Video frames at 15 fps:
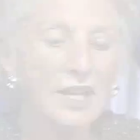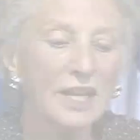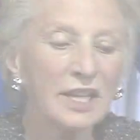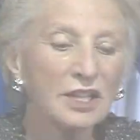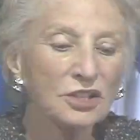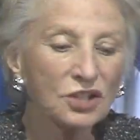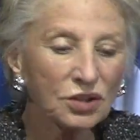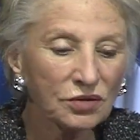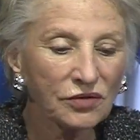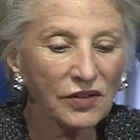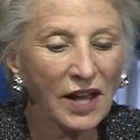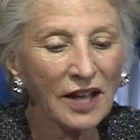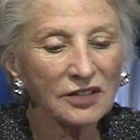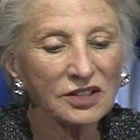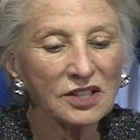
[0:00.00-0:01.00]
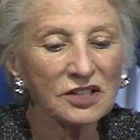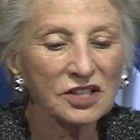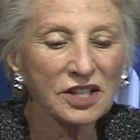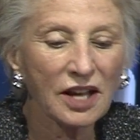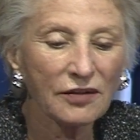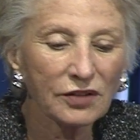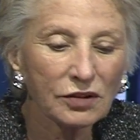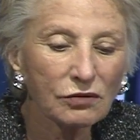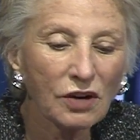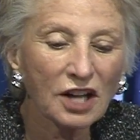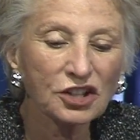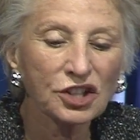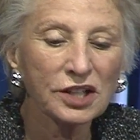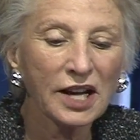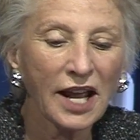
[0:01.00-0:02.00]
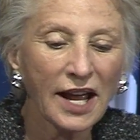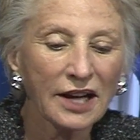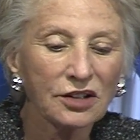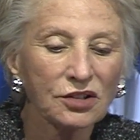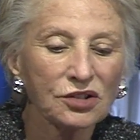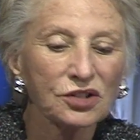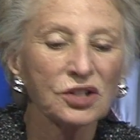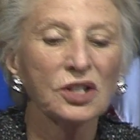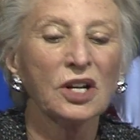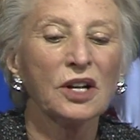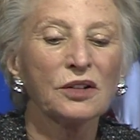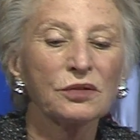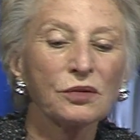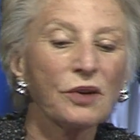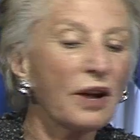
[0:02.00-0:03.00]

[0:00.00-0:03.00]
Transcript: In 2007, Russian hackers threw